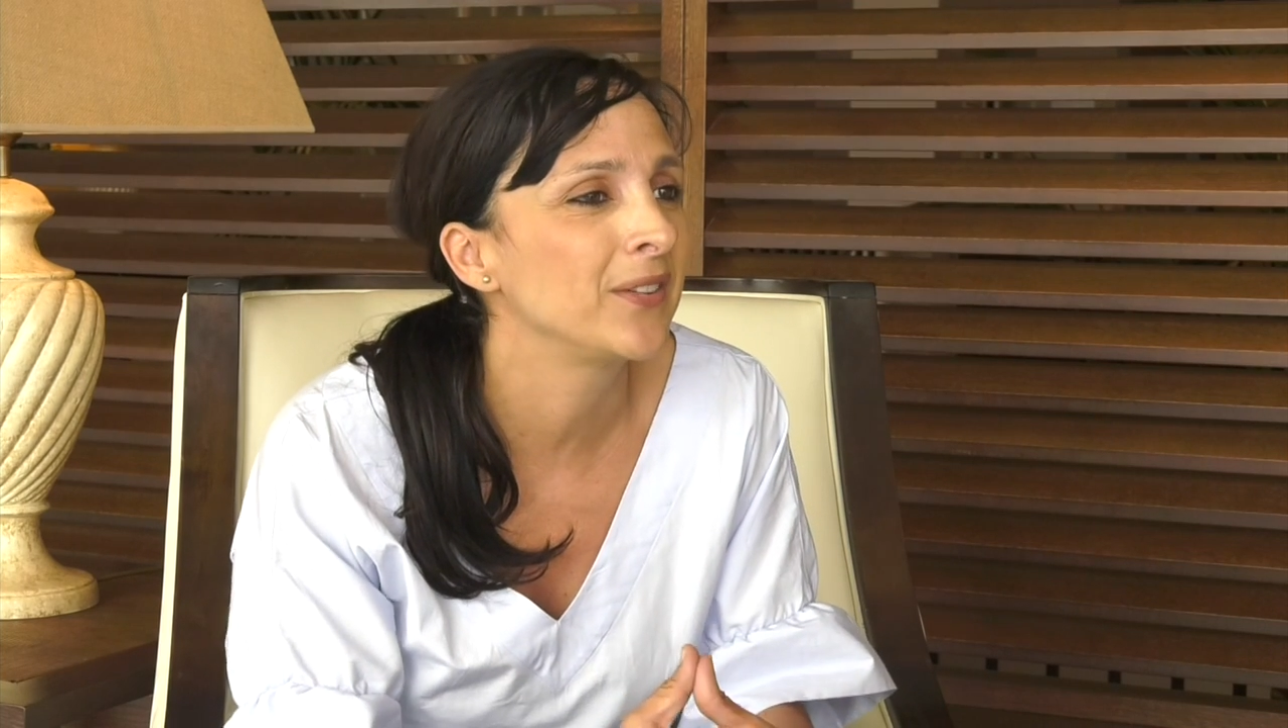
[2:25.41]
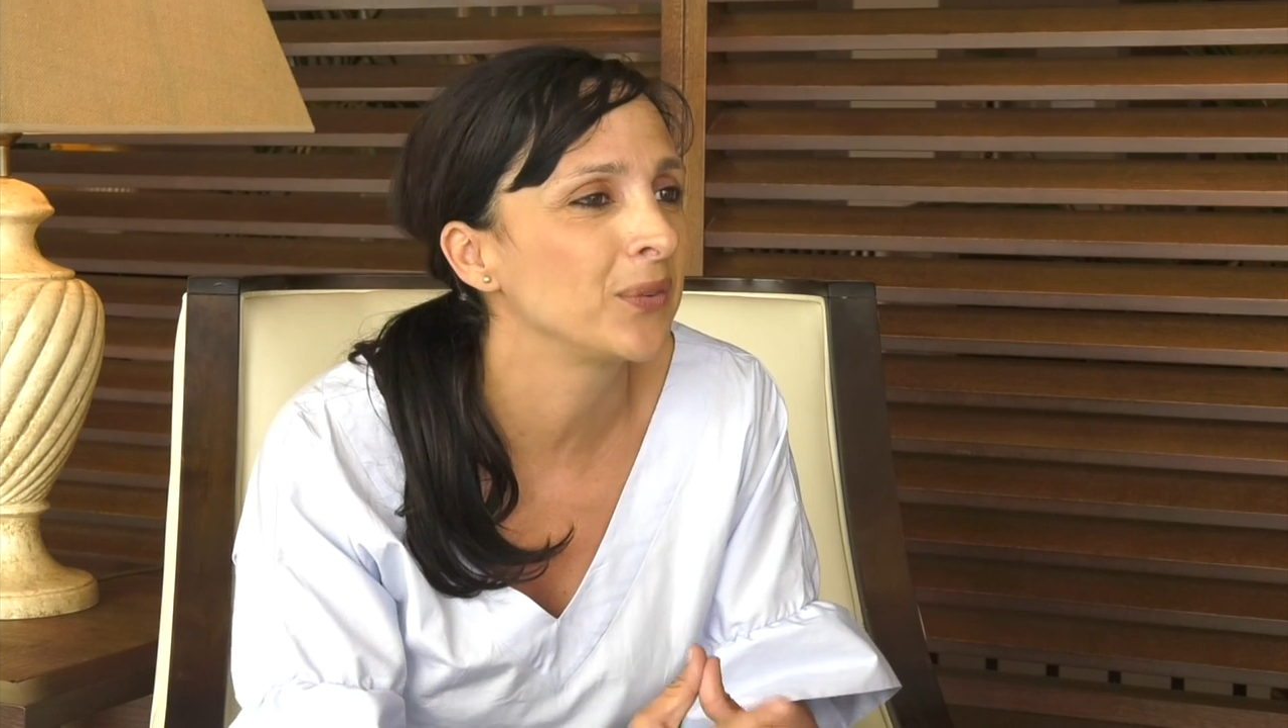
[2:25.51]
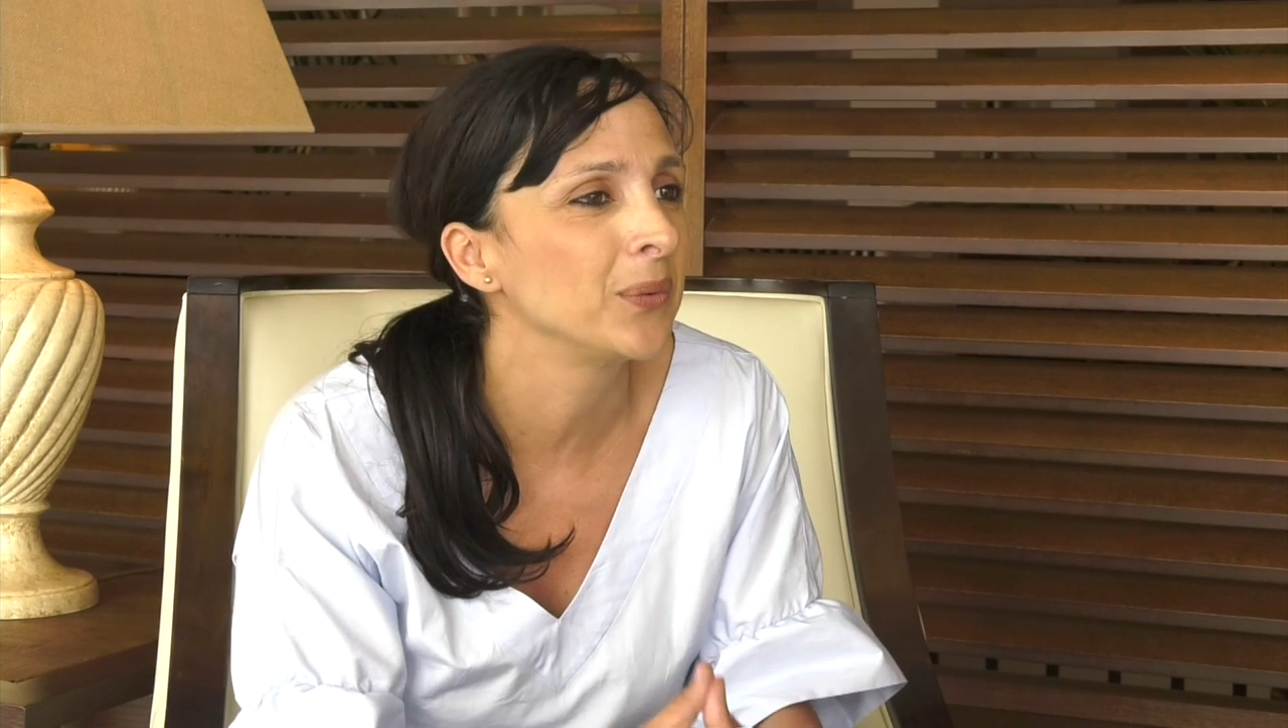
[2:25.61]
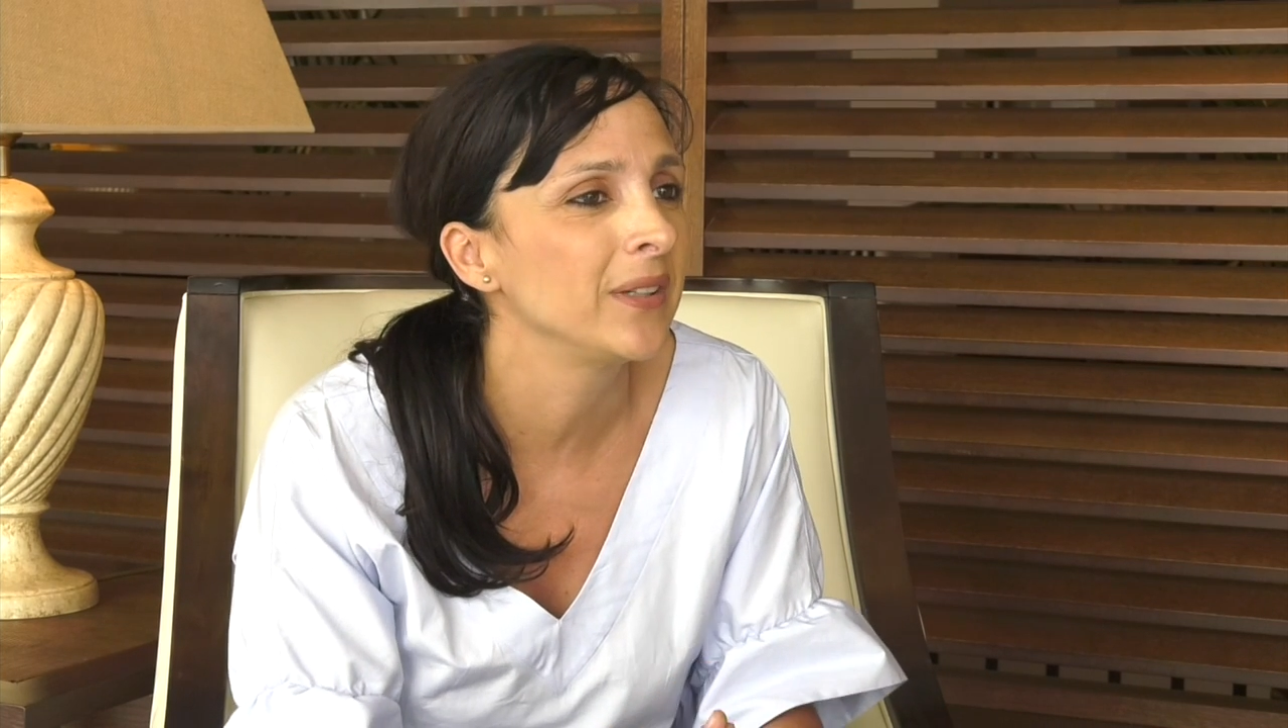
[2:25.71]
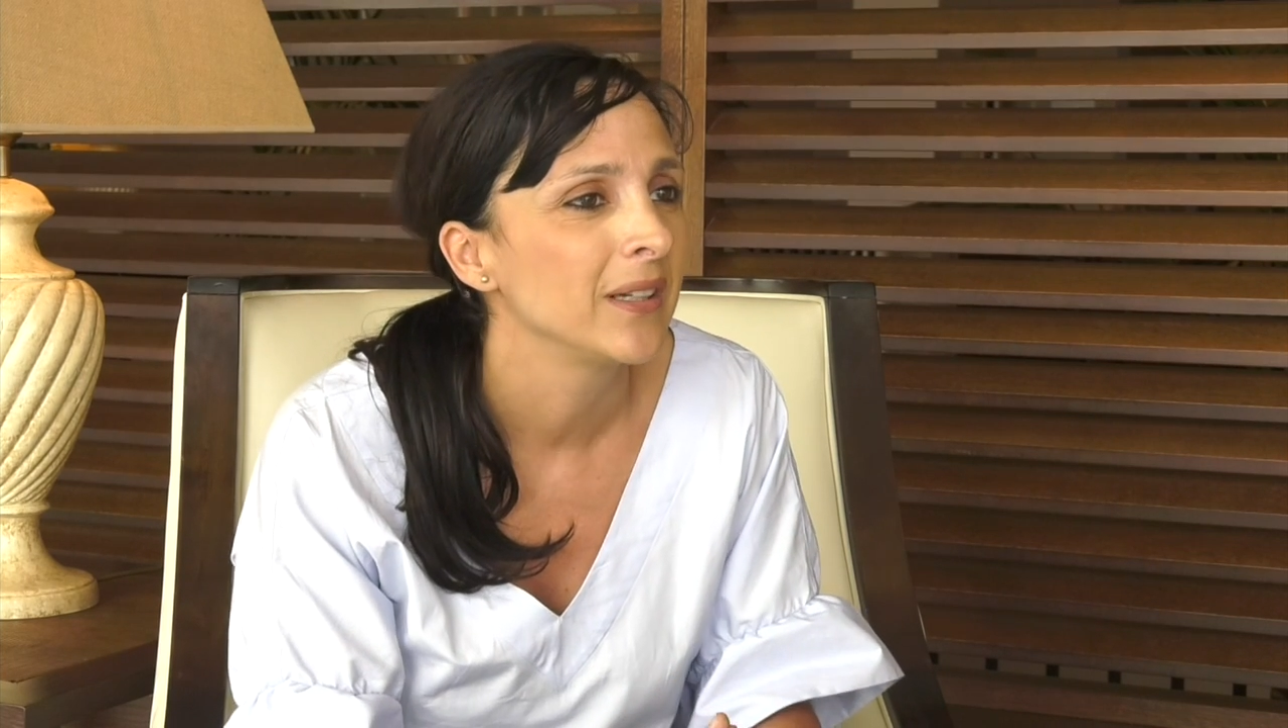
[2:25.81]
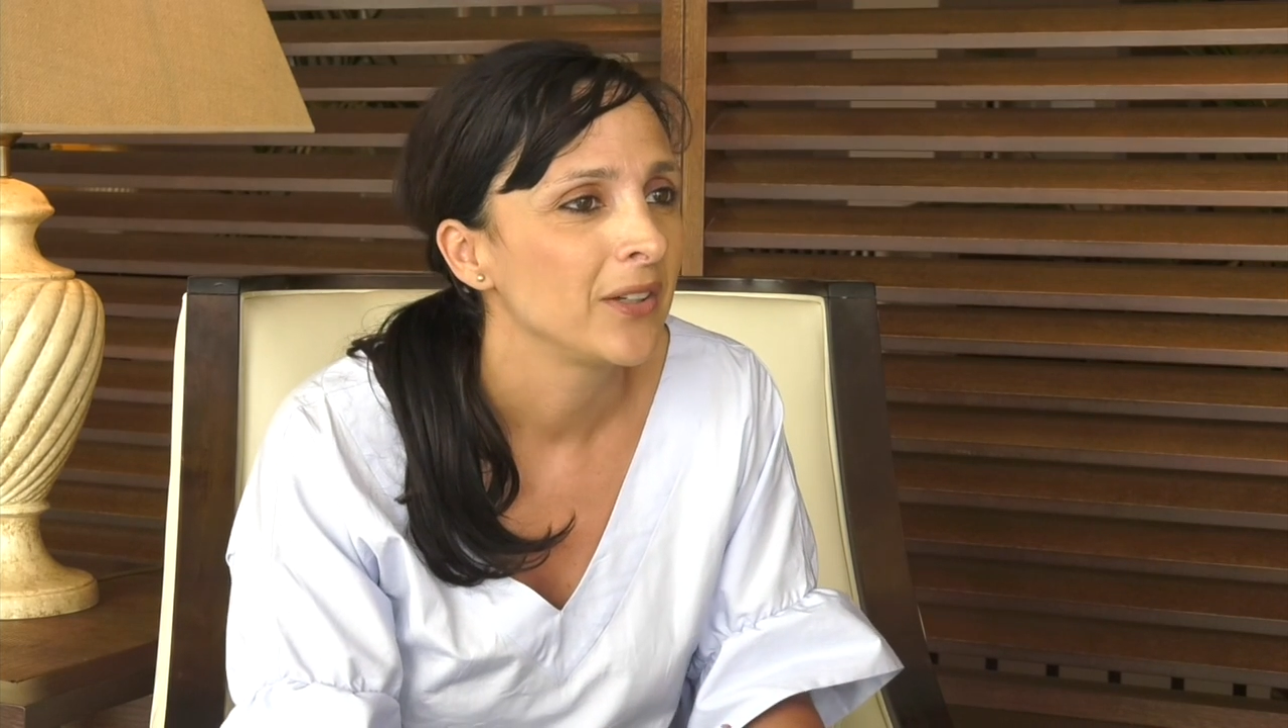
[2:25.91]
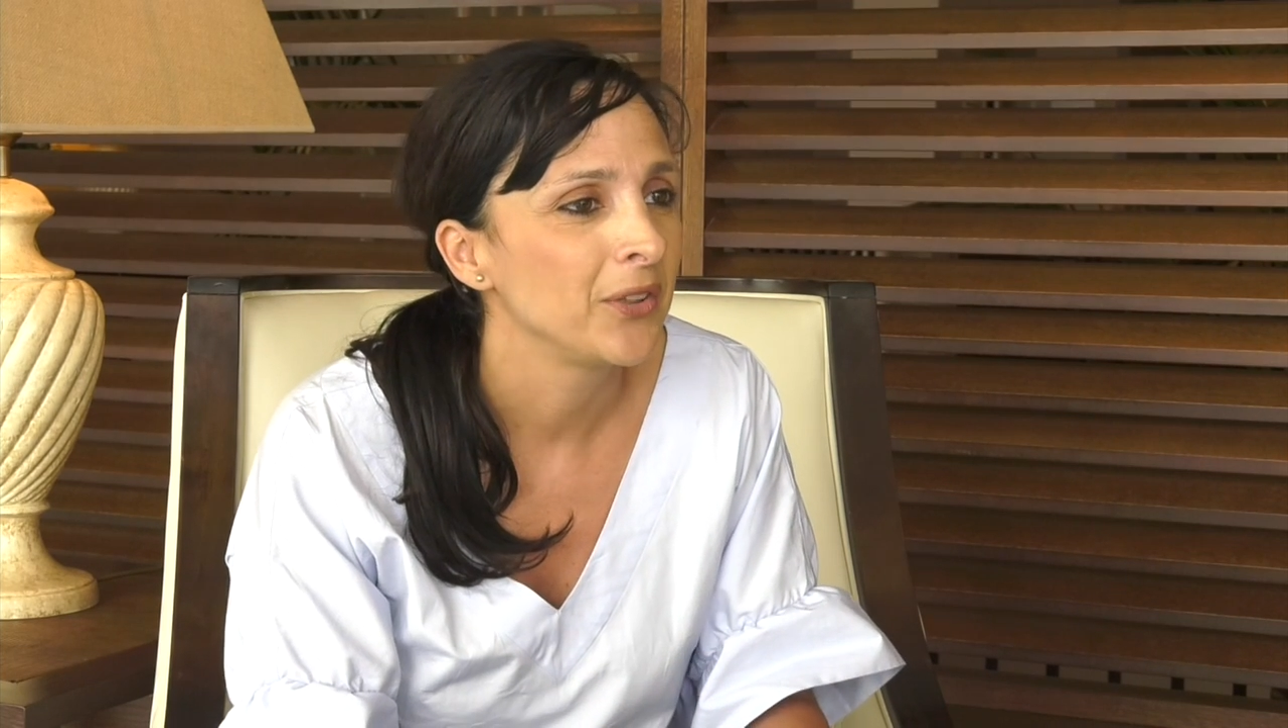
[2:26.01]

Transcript: soon